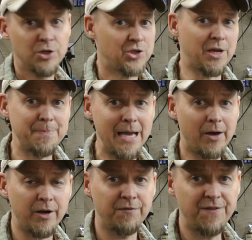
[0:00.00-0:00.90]
Check me
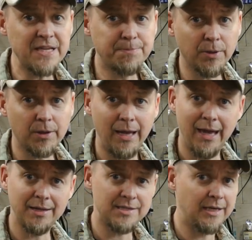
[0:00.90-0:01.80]
out on Facebook
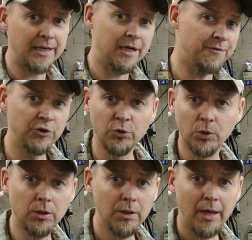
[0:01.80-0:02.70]
at C K Knife and
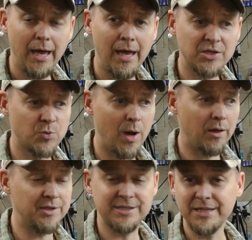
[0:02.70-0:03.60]
Tool, as
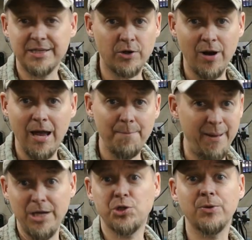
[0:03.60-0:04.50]
well as Instagram,
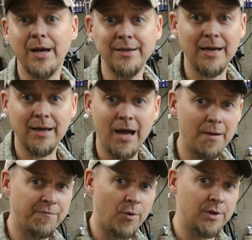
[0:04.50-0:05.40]
patreon dot
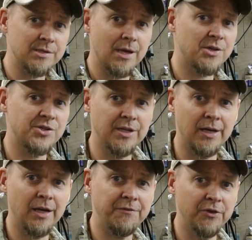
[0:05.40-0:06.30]
com forward slash C
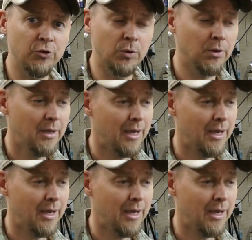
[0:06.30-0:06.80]
K Knife and Tool.